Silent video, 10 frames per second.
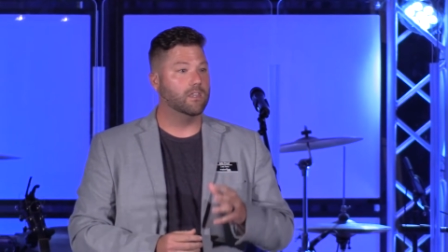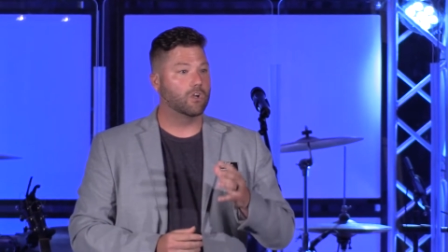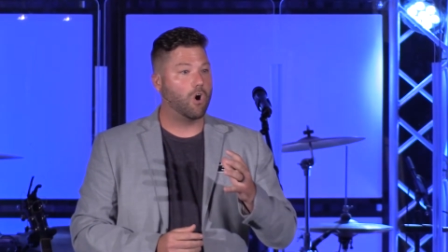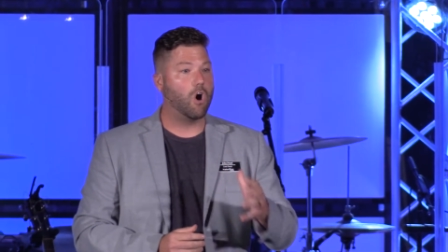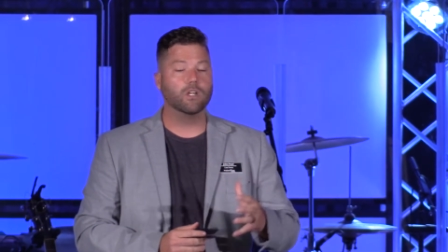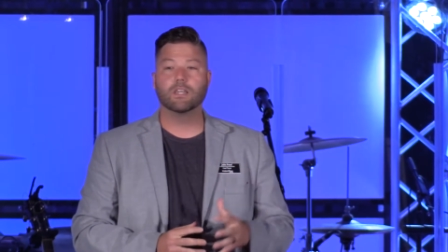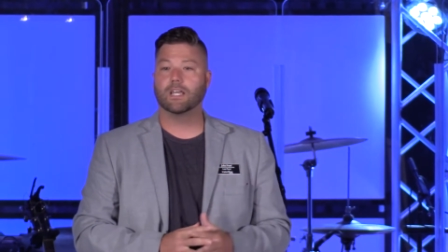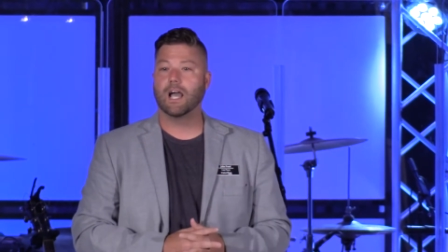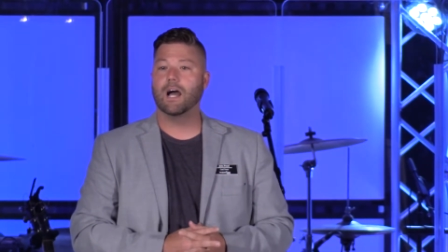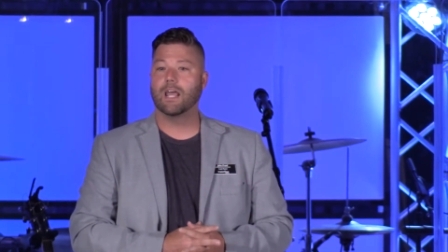calling that
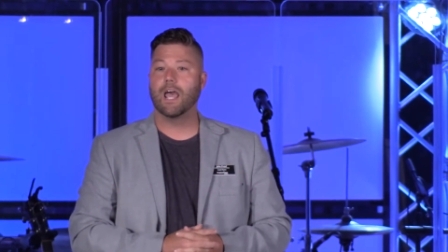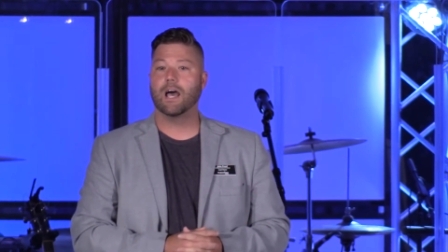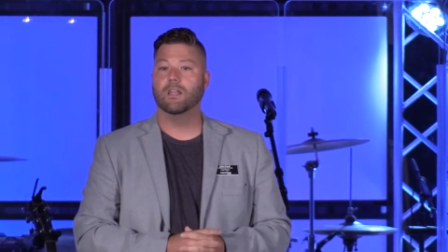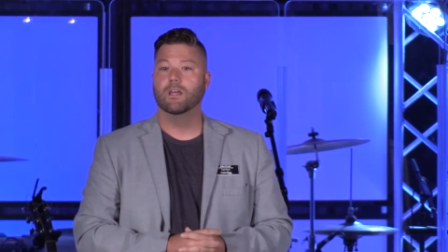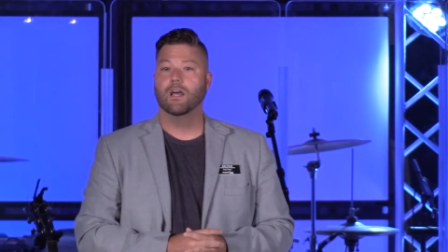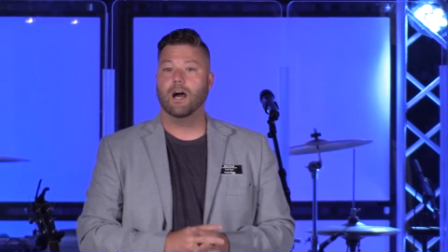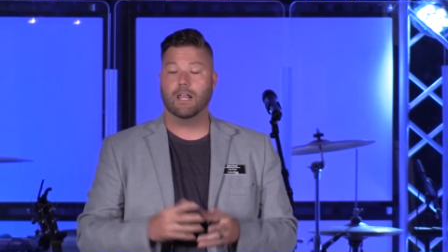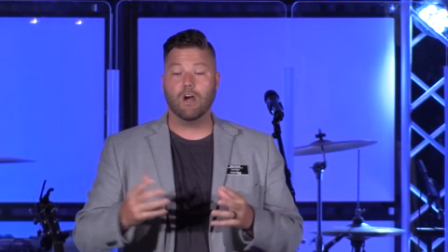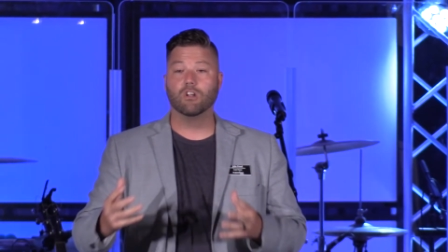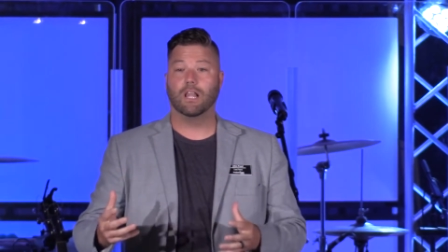God had on
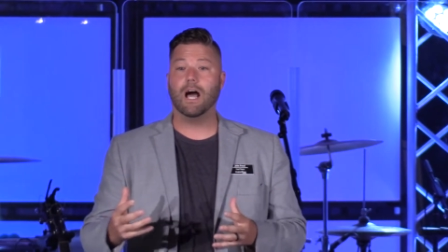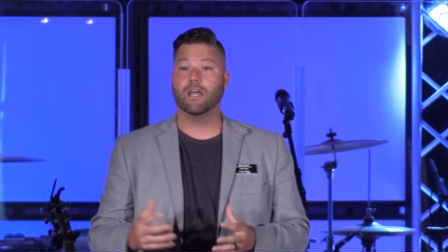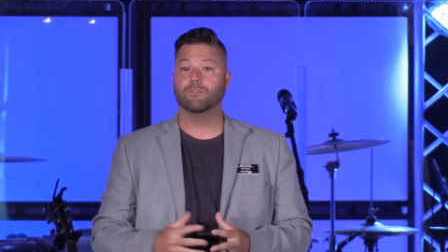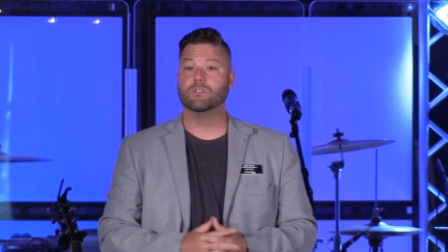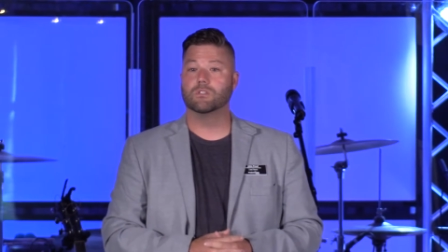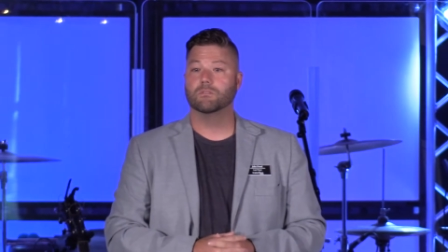our lives.